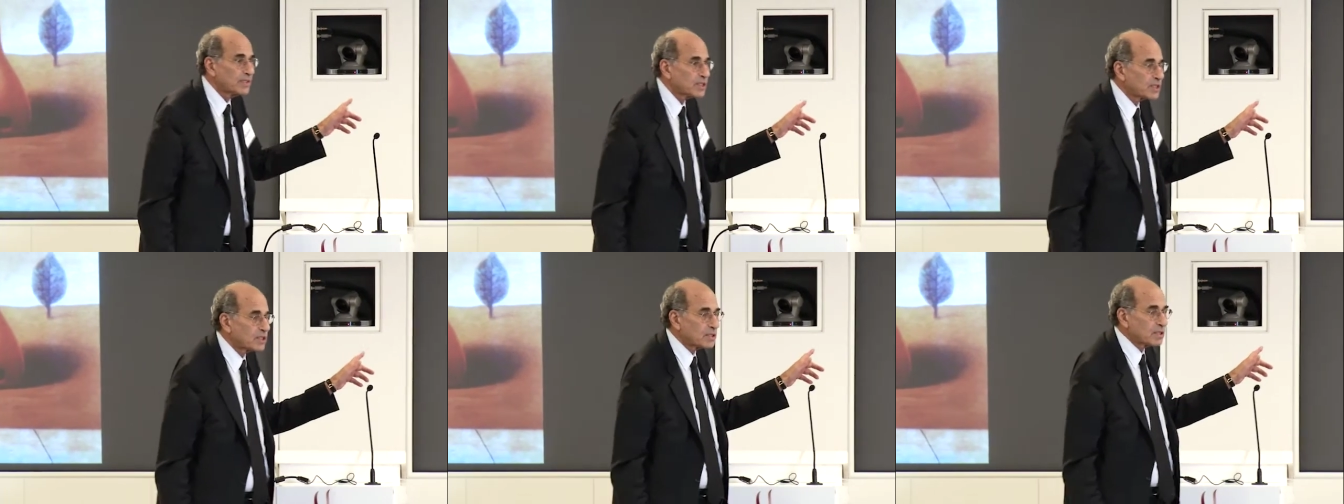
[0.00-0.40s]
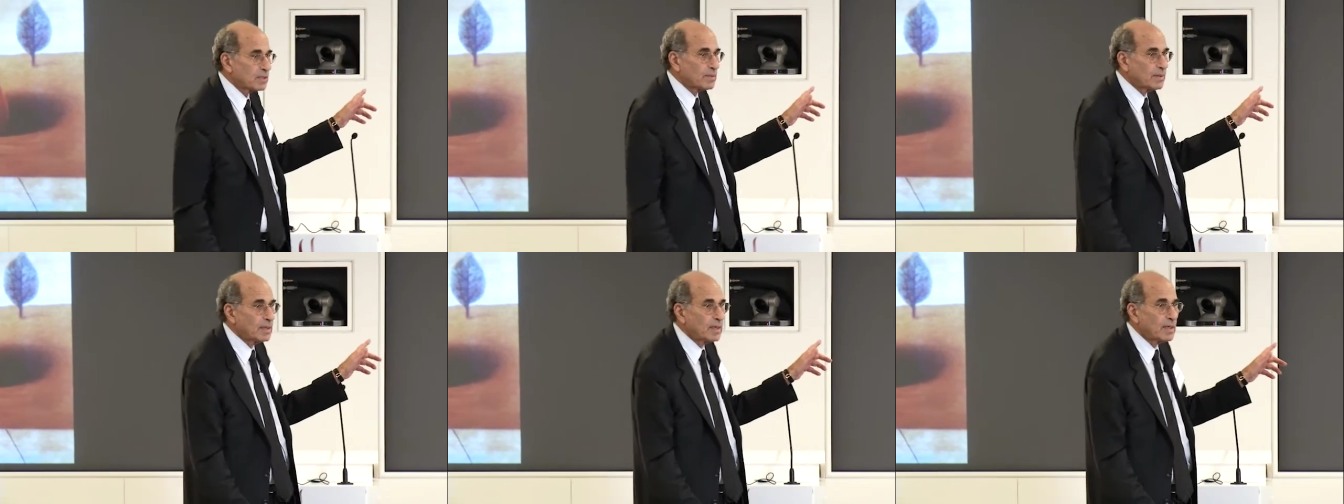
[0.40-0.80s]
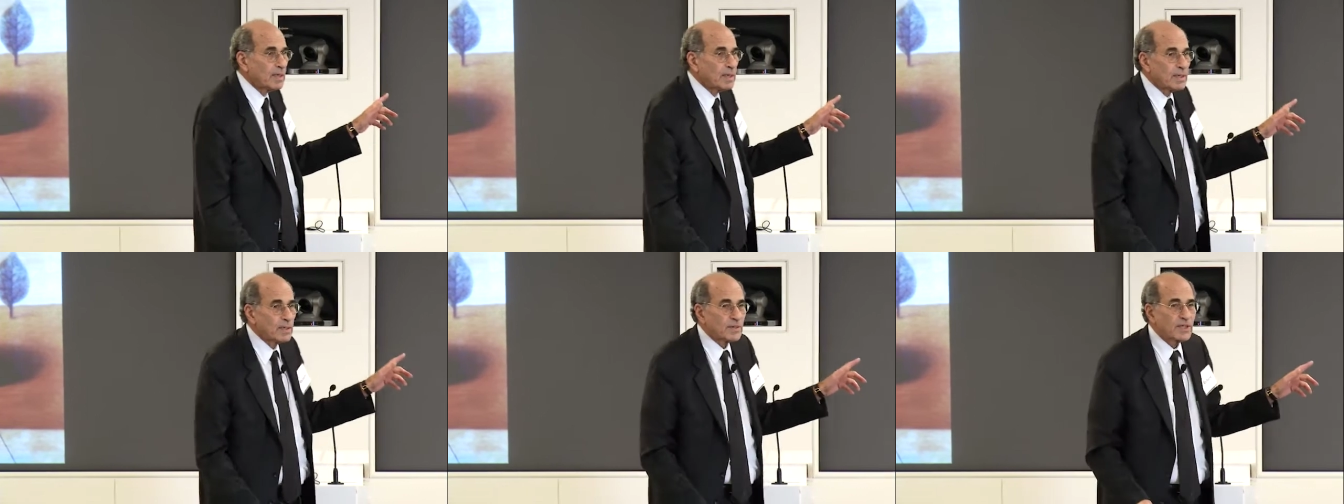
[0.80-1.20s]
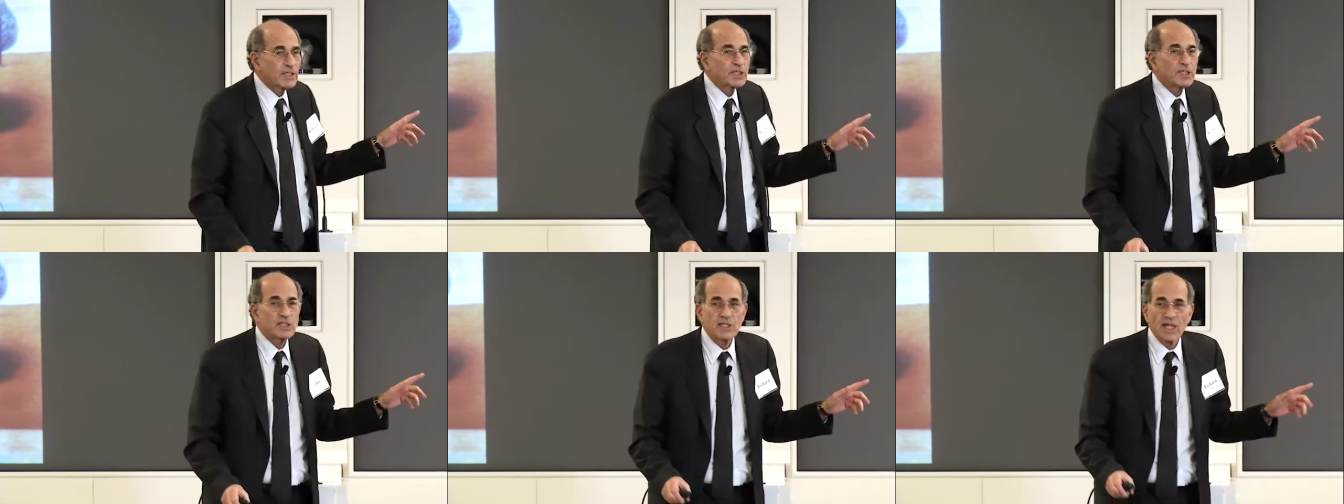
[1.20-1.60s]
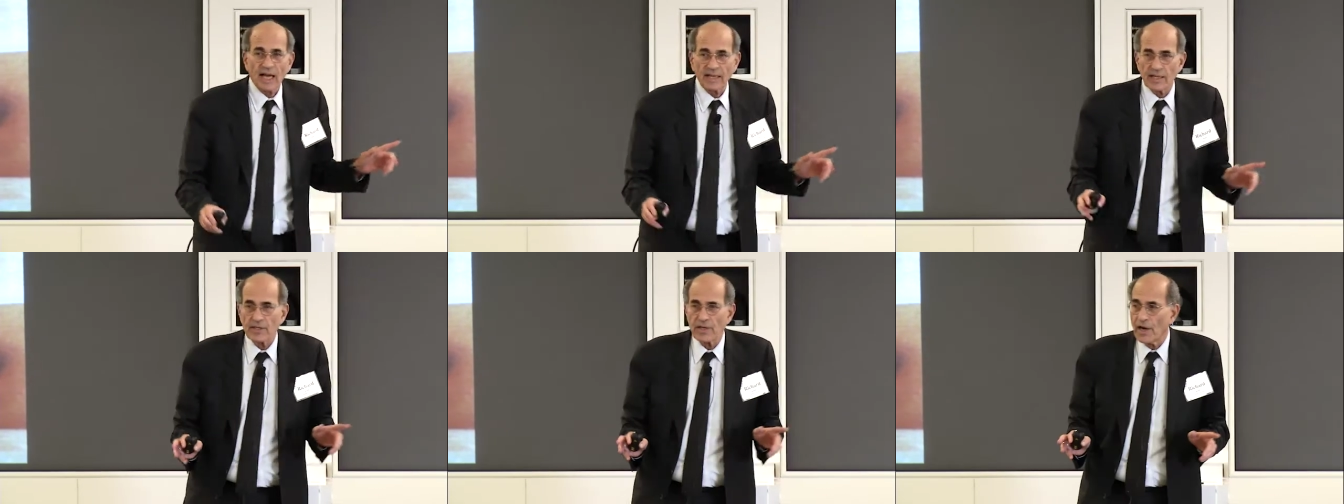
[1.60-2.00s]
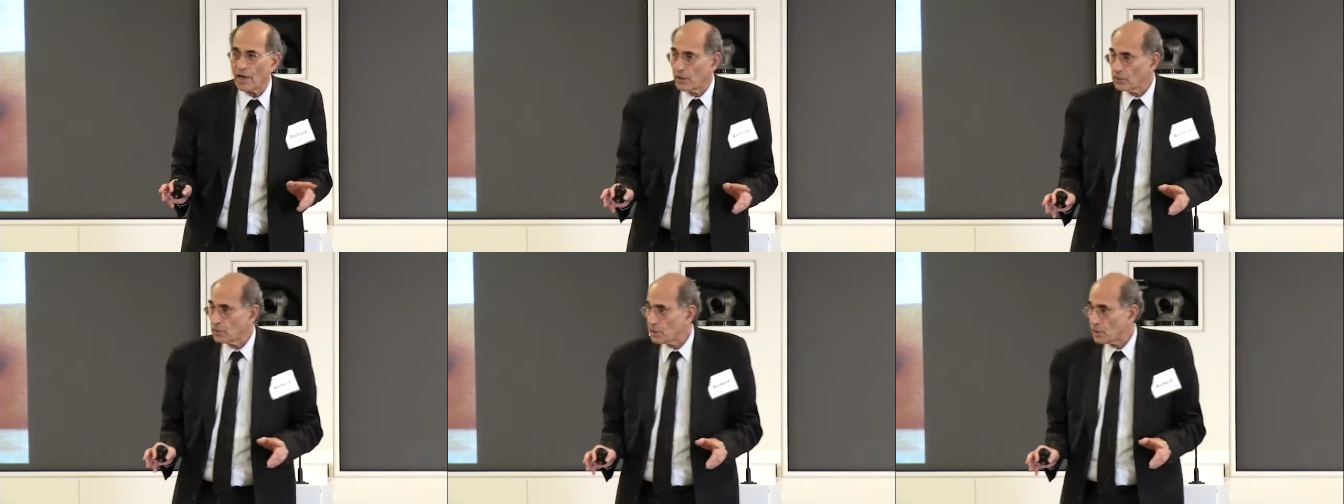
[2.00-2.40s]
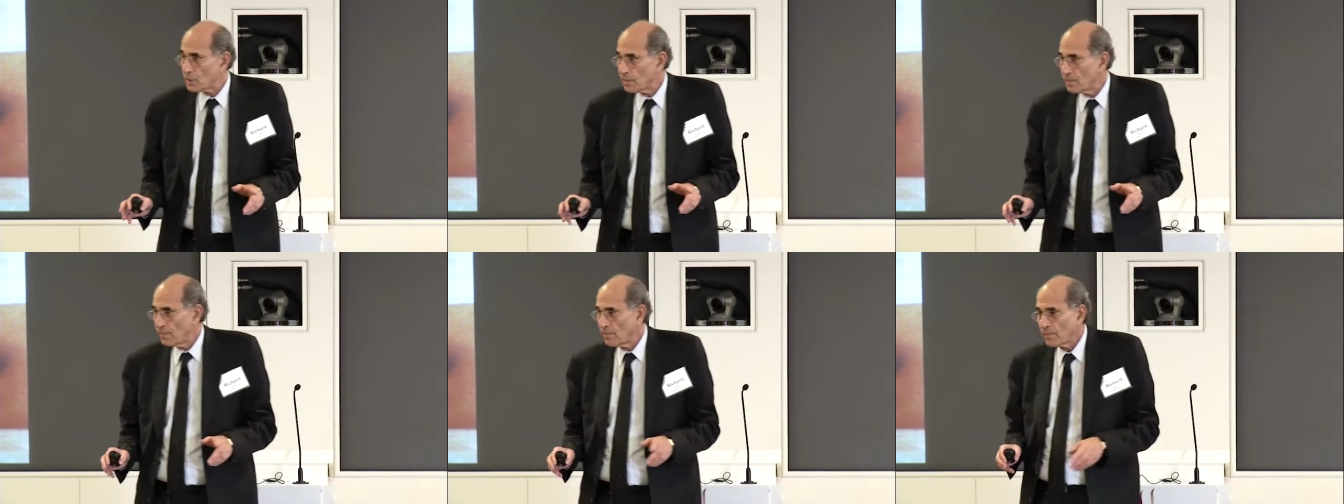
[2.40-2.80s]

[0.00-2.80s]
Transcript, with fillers: This, this is not a nose.